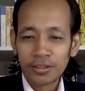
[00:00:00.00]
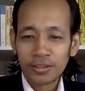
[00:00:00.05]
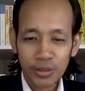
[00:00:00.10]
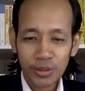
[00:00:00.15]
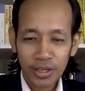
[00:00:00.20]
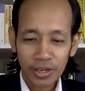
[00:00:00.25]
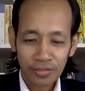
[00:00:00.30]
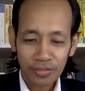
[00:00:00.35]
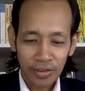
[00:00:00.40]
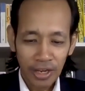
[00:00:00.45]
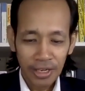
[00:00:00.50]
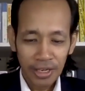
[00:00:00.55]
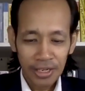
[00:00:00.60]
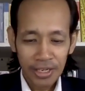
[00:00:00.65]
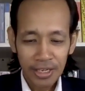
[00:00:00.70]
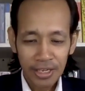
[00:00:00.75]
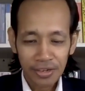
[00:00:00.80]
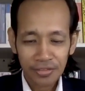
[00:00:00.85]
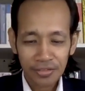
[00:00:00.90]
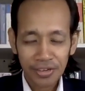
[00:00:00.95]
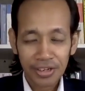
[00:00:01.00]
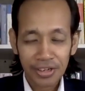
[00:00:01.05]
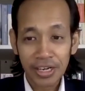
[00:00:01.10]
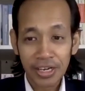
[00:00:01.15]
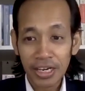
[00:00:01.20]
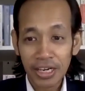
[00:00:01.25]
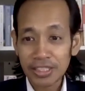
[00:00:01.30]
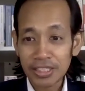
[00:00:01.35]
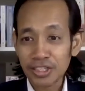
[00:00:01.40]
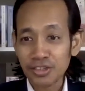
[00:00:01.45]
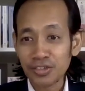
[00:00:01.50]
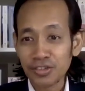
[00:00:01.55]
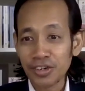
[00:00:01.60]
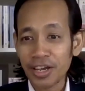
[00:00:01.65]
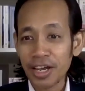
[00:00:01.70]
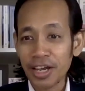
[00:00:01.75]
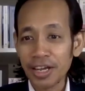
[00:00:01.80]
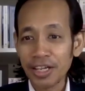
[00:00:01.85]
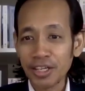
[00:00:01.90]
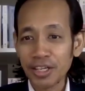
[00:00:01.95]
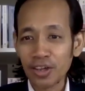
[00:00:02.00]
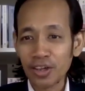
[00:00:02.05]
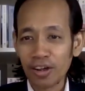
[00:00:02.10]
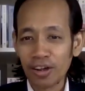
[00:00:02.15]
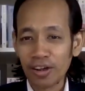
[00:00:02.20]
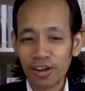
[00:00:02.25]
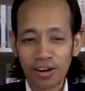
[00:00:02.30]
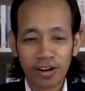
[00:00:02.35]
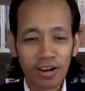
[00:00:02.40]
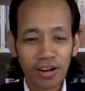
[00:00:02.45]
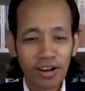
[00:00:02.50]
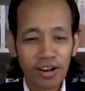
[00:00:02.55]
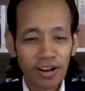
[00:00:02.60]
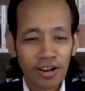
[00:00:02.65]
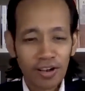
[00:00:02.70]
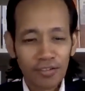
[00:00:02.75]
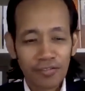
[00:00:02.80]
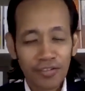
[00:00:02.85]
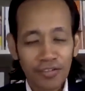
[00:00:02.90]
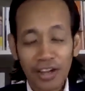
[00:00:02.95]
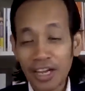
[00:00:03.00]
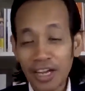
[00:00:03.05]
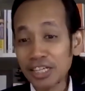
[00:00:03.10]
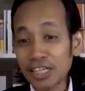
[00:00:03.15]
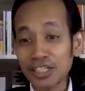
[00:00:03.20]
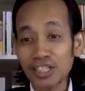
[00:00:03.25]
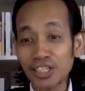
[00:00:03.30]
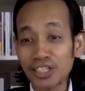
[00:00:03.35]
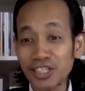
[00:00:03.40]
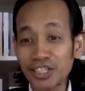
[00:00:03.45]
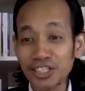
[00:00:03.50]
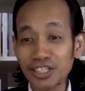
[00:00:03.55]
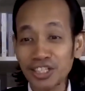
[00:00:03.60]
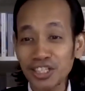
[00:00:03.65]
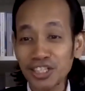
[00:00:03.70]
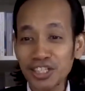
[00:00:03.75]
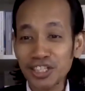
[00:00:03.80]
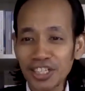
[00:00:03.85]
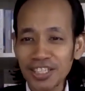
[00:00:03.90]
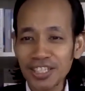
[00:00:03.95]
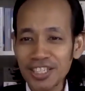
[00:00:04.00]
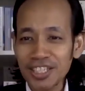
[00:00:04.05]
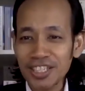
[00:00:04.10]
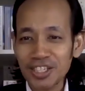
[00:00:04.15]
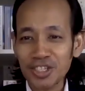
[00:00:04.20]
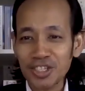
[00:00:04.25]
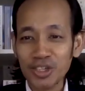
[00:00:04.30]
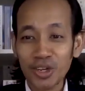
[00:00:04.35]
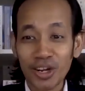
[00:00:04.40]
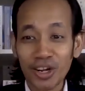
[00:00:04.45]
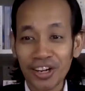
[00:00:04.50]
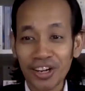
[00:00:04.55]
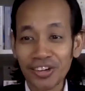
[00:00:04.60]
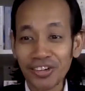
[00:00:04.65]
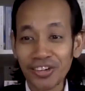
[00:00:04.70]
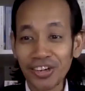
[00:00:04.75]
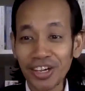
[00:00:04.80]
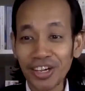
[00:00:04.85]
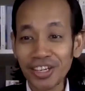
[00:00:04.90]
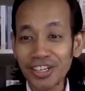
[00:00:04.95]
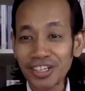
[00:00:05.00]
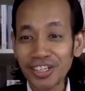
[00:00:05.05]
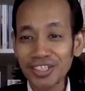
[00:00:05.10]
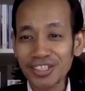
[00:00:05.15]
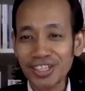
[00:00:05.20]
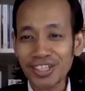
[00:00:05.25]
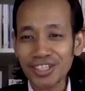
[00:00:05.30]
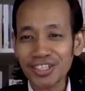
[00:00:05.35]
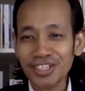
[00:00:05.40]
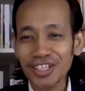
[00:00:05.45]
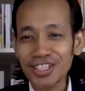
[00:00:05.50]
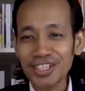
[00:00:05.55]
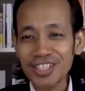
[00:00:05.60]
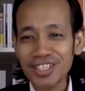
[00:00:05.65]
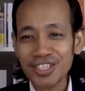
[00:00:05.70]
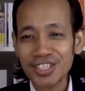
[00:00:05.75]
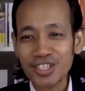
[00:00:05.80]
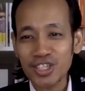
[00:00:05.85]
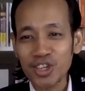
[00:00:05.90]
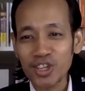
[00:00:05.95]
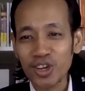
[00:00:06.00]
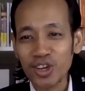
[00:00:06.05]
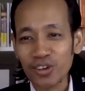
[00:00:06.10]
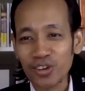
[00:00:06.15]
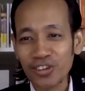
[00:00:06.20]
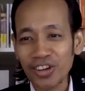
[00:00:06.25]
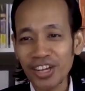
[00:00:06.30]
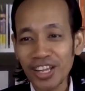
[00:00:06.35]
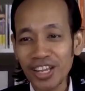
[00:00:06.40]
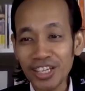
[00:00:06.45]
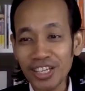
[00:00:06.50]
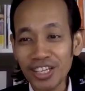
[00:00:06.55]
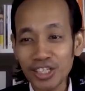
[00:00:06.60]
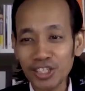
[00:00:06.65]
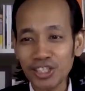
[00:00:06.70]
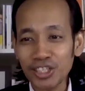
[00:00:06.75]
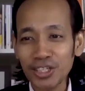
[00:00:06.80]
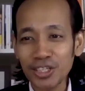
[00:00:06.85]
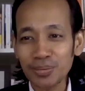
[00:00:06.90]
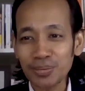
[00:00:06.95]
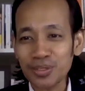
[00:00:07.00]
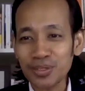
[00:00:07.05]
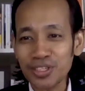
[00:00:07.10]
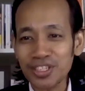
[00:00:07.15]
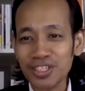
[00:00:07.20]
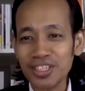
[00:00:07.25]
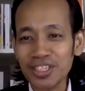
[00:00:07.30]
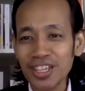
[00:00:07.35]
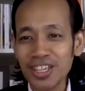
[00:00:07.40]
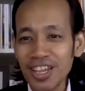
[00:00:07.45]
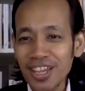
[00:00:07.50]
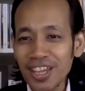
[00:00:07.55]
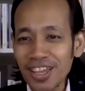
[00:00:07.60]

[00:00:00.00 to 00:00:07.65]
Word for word: Do you have any regrets regarding your financial decisions, your career decisions, your relationships?